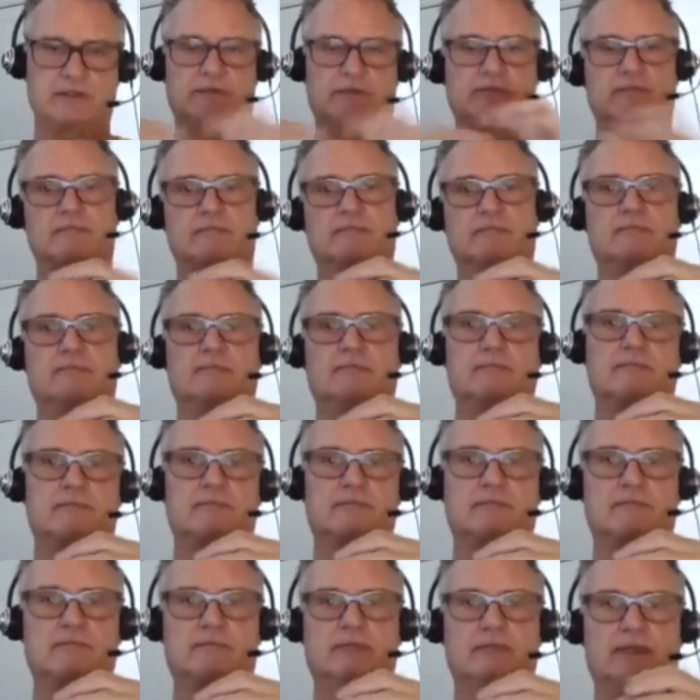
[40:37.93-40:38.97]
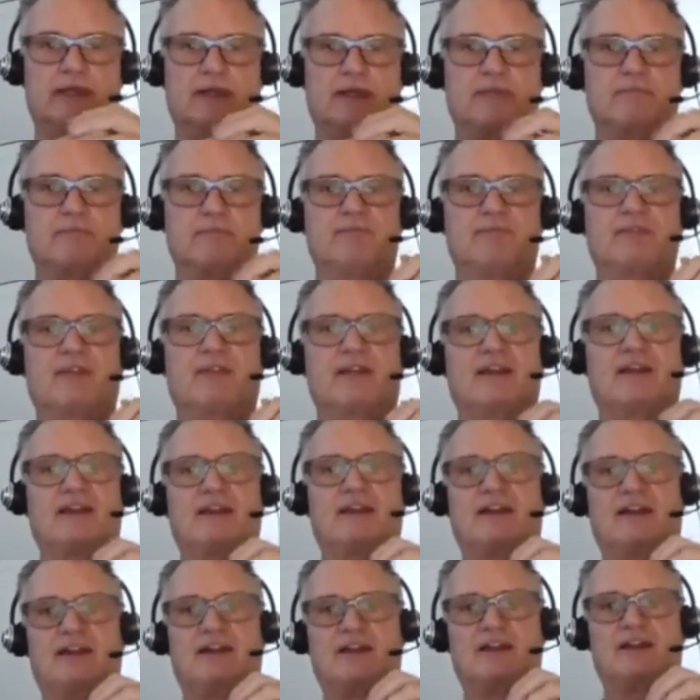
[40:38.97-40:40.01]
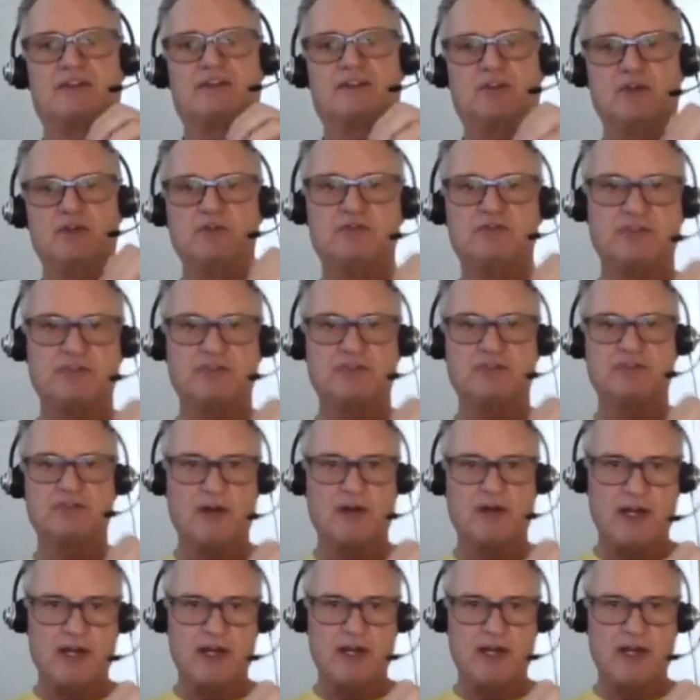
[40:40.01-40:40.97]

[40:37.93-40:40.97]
Okay? Two Fridays ago, I taught on,